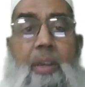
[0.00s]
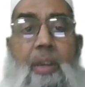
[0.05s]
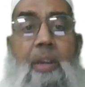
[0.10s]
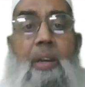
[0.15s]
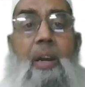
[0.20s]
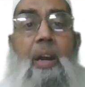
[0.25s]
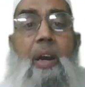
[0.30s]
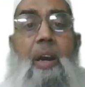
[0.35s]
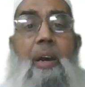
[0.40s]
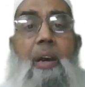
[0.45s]

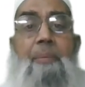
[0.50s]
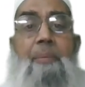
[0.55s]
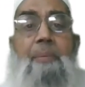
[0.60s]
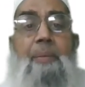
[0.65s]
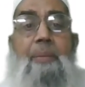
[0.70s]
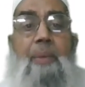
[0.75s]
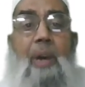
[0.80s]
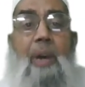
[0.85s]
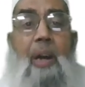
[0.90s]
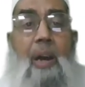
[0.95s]

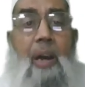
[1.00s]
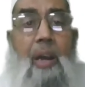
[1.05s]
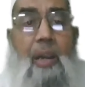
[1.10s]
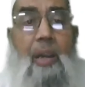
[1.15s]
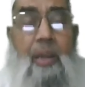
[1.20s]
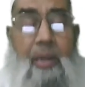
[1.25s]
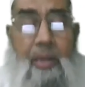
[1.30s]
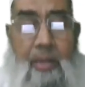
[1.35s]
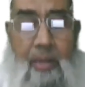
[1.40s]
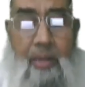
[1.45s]
uh,
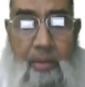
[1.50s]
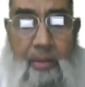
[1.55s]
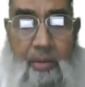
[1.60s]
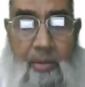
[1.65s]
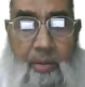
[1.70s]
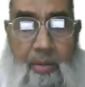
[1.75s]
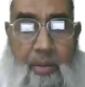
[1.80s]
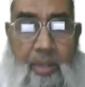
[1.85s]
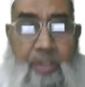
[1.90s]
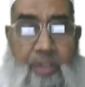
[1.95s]

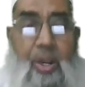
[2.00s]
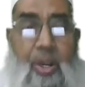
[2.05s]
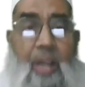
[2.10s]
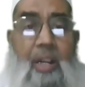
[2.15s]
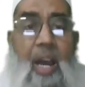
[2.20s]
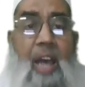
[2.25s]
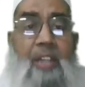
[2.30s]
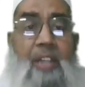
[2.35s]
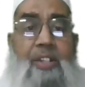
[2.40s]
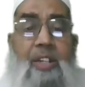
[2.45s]
steel
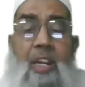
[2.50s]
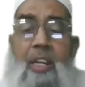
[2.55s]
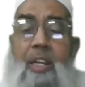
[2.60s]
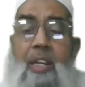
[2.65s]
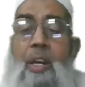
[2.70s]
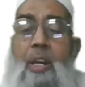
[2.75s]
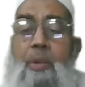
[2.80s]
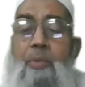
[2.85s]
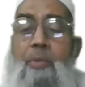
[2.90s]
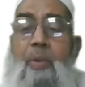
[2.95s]
casting.
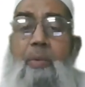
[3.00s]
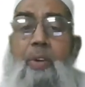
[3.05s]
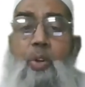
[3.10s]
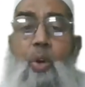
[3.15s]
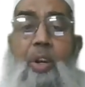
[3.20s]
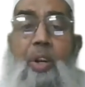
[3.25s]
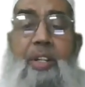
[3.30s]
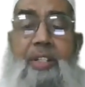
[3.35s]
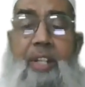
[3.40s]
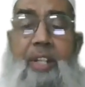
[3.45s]
We will
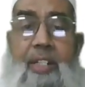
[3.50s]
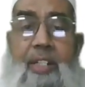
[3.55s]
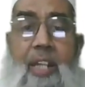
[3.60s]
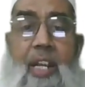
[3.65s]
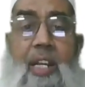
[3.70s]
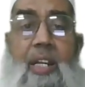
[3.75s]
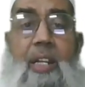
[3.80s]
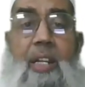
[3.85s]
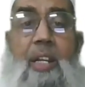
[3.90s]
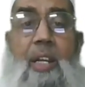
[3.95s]
go in
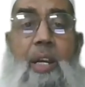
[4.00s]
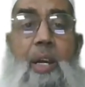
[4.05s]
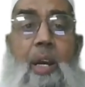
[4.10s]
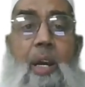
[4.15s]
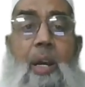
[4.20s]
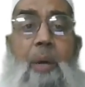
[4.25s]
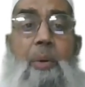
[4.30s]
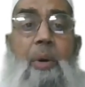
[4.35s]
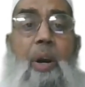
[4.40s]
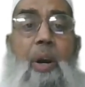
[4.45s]
detail
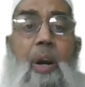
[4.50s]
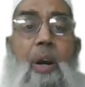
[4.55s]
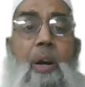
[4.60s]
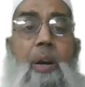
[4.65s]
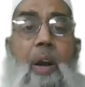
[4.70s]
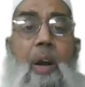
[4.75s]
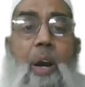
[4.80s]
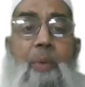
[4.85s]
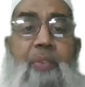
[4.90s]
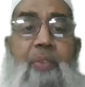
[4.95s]

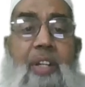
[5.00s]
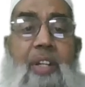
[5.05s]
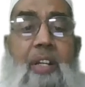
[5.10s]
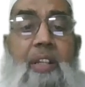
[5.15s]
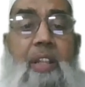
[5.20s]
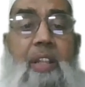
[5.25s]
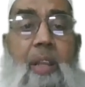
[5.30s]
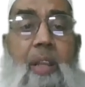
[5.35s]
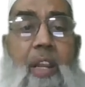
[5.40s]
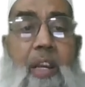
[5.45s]
of it
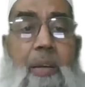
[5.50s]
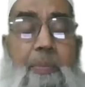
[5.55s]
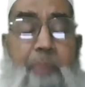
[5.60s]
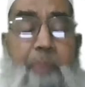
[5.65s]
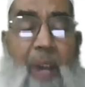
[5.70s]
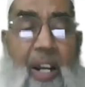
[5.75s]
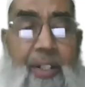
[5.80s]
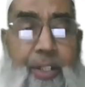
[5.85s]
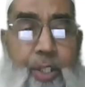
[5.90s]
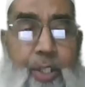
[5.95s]
in
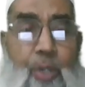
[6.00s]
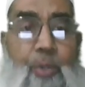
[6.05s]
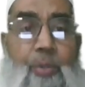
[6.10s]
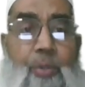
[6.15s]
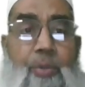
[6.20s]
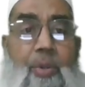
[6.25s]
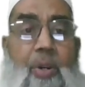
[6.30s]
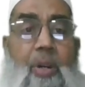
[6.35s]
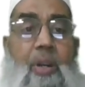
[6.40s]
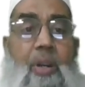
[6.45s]
part 2.
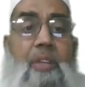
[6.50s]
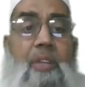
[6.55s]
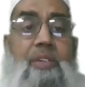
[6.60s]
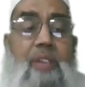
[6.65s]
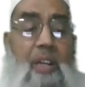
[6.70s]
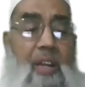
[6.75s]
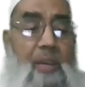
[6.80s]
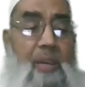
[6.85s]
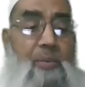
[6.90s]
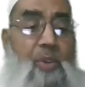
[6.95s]

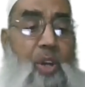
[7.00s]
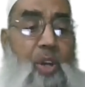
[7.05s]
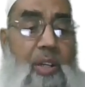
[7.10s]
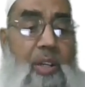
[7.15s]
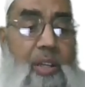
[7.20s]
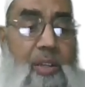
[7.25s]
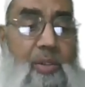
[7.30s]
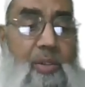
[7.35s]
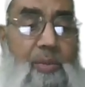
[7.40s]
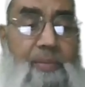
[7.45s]
Assalamu
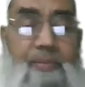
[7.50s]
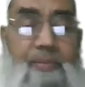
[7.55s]
alaikum.